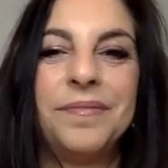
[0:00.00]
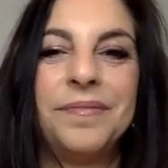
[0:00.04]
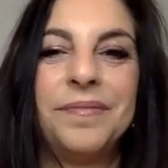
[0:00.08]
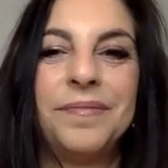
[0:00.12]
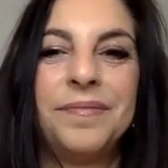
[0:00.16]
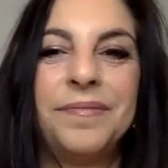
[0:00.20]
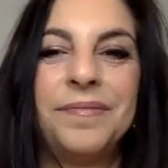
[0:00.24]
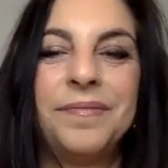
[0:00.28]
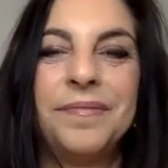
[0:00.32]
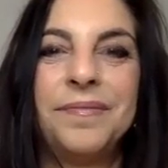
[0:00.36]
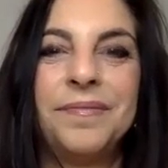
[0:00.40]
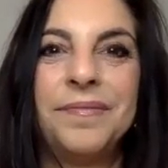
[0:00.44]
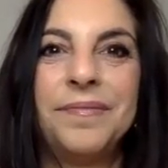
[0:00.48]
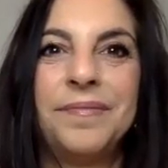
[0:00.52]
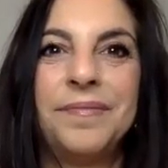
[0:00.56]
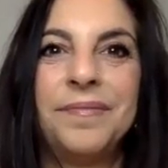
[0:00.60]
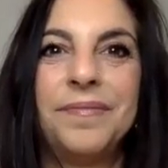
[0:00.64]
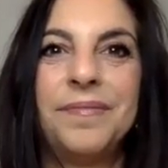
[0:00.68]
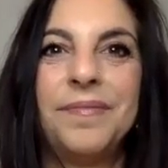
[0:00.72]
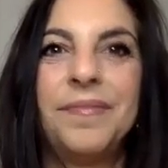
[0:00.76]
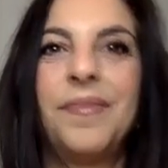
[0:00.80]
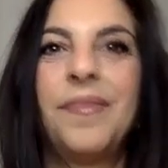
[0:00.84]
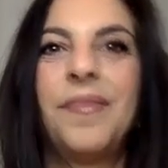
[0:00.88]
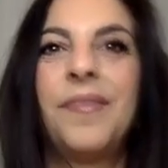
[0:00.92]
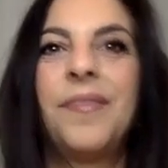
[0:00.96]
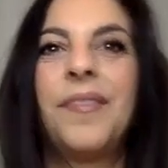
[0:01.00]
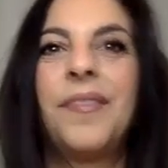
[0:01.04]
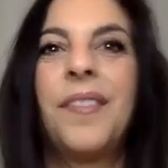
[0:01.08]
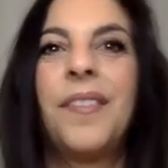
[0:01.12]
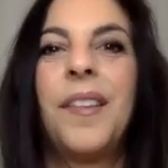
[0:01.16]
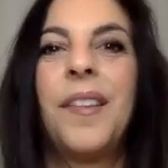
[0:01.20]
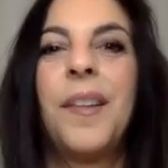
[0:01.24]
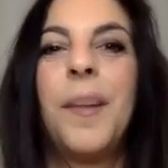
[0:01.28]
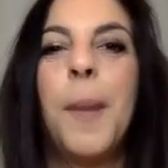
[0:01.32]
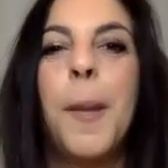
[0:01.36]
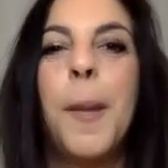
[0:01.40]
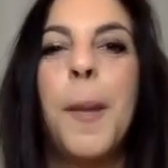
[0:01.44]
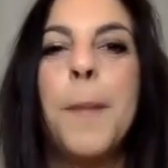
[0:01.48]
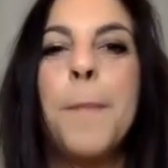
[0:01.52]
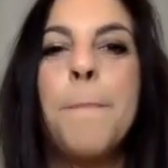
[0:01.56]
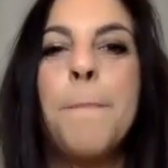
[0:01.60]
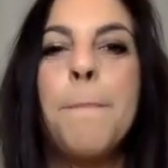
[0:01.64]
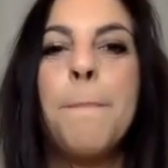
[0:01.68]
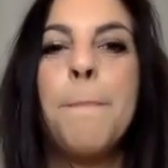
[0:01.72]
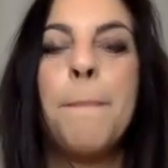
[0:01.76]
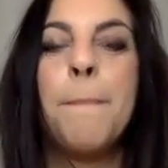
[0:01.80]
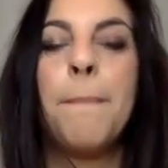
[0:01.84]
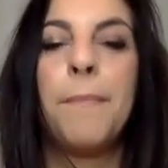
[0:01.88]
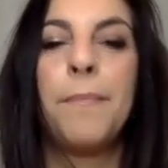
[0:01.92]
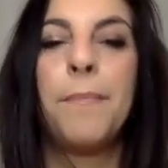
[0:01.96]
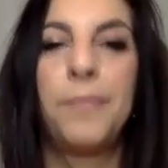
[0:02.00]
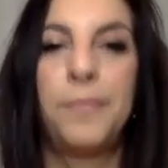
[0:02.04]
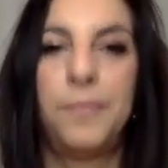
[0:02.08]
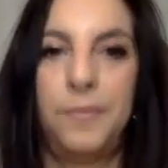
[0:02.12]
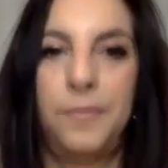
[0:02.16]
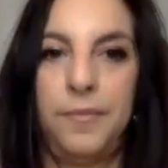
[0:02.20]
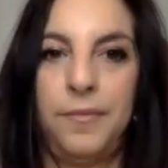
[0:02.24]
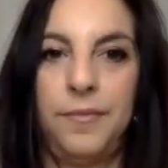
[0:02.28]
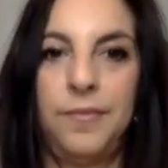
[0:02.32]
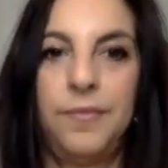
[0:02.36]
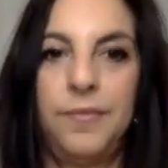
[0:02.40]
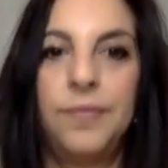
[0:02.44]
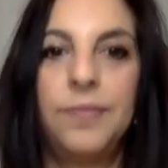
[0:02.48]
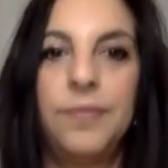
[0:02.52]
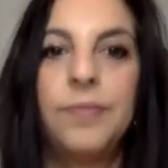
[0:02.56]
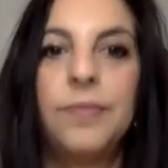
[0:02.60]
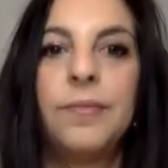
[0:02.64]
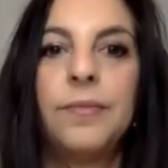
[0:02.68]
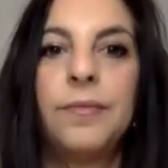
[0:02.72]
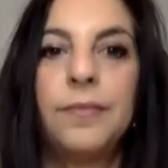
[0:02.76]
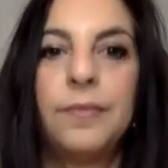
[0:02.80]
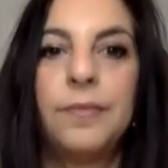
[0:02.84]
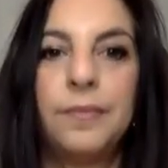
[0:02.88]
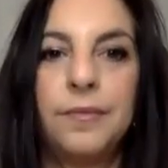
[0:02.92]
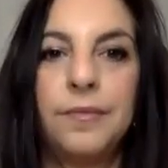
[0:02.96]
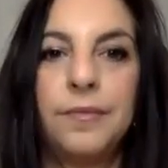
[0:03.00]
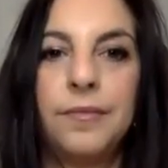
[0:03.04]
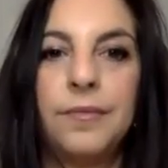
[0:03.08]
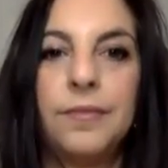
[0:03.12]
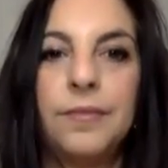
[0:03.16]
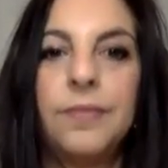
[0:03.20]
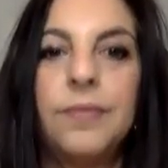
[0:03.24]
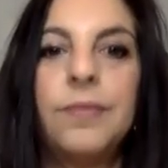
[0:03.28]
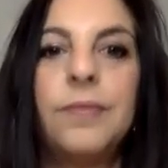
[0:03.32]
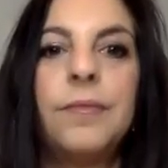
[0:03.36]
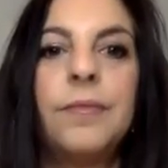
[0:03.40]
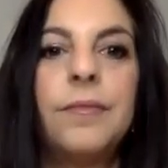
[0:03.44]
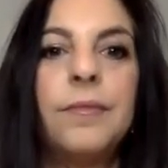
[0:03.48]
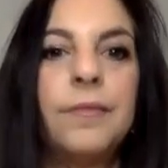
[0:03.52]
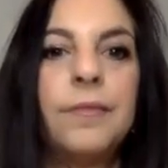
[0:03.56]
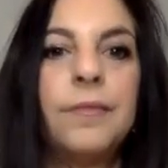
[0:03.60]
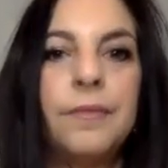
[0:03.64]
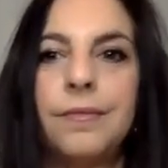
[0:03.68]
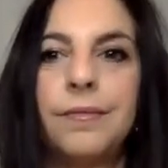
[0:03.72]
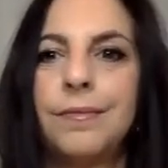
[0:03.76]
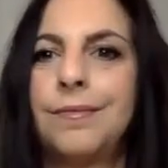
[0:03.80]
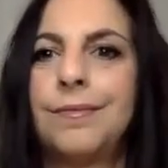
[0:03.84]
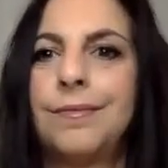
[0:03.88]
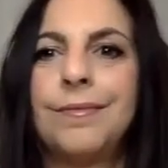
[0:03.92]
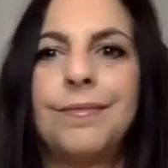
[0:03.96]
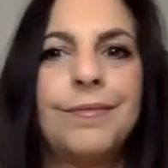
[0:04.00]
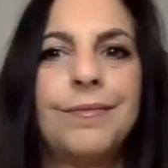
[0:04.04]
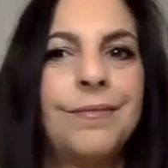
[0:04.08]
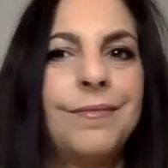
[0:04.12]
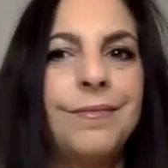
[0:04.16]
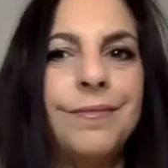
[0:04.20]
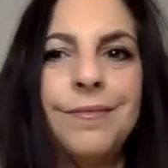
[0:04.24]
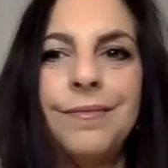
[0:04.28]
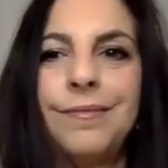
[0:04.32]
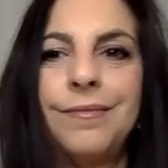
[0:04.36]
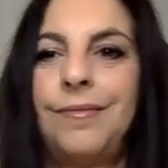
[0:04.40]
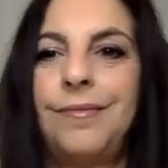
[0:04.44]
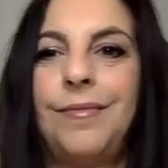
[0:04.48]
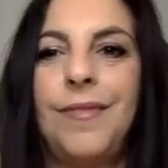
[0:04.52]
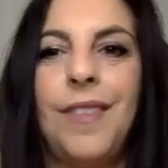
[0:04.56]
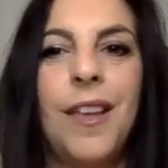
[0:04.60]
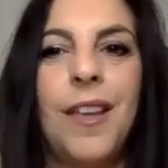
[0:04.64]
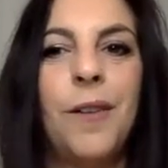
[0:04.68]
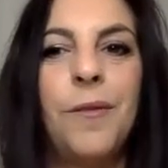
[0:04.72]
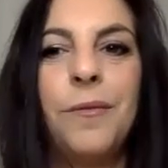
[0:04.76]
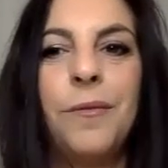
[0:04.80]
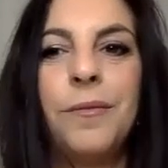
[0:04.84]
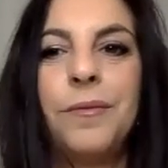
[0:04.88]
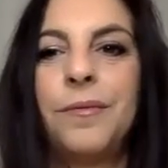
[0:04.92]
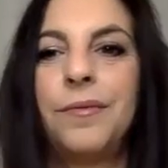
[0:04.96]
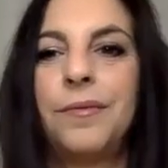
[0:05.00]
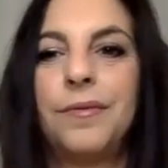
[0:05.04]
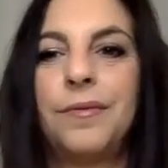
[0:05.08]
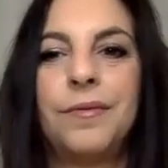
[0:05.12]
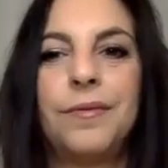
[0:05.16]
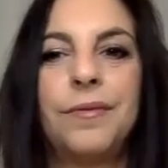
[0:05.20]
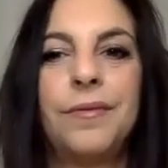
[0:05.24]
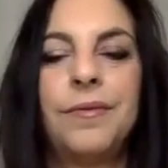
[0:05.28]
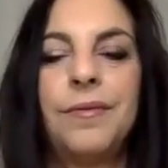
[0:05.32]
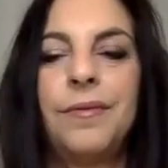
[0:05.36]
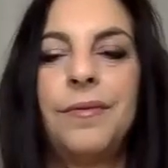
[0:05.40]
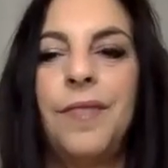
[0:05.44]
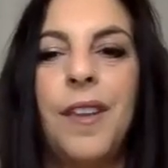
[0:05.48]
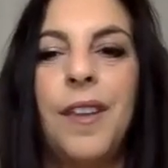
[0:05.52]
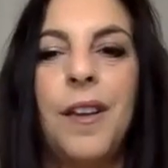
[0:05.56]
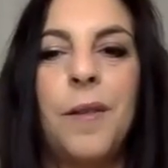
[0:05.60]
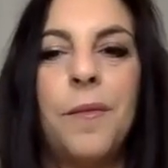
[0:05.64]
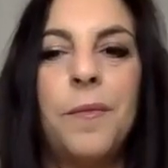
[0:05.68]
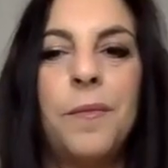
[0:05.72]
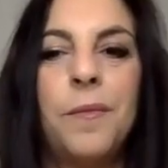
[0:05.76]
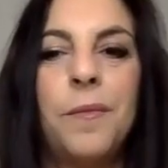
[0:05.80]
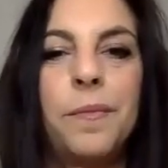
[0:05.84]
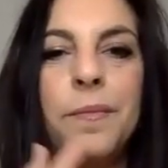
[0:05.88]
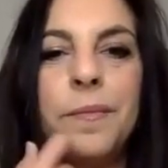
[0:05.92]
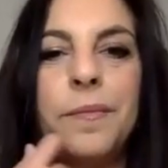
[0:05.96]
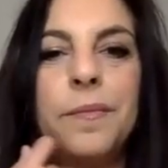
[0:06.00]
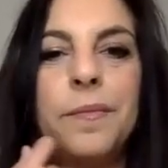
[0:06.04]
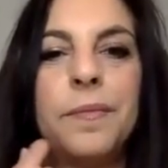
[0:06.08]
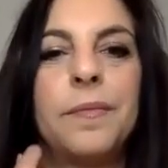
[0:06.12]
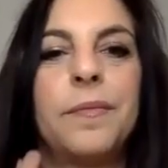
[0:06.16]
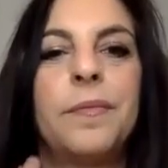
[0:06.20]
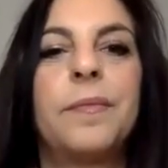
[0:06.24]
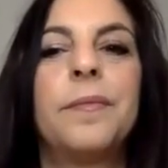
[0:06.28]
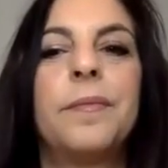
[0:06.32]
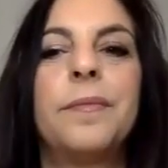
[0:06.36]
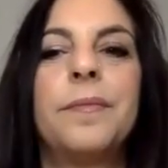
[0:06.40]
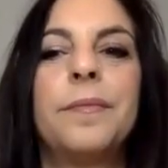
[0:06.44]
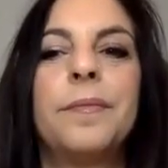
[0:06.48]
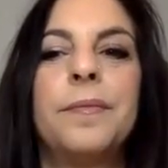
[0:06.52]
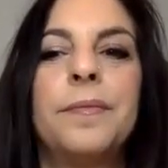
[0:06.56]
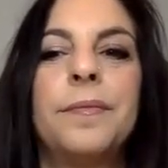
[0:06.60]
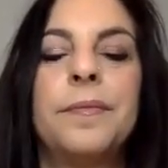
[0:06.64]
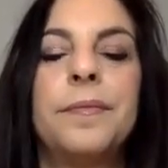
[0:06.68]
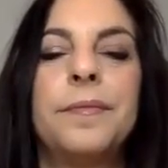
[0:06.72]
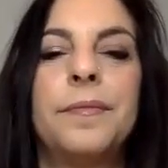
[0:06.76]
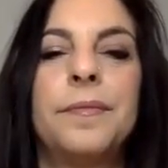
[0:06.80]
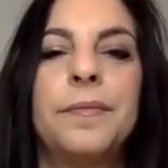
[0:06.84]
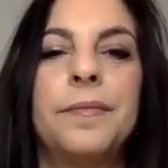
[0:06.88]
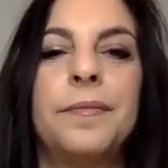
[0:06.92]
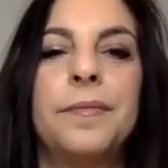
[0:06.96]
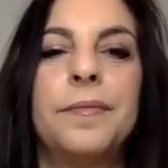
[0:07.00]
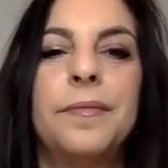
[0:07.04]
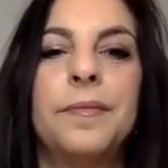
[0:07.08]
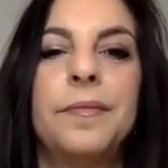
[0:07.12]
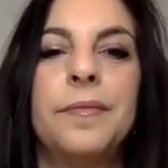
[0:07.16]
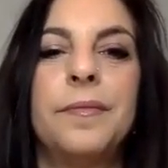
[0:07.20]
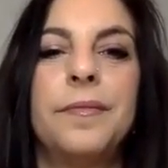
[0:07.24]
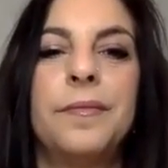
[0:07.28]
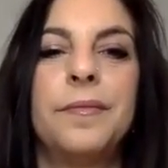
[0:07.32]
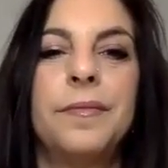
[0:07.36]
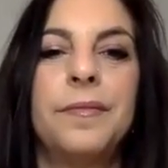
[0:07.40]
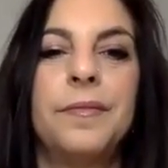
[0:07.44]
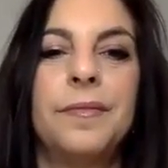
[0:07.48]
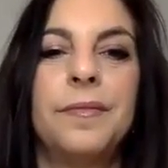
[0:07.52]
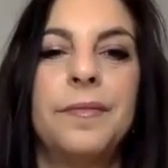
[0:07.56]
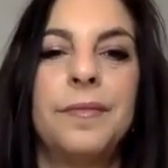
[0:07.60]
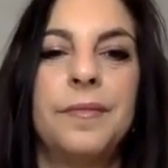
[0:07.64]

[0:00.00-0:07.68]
The person shown says nothing.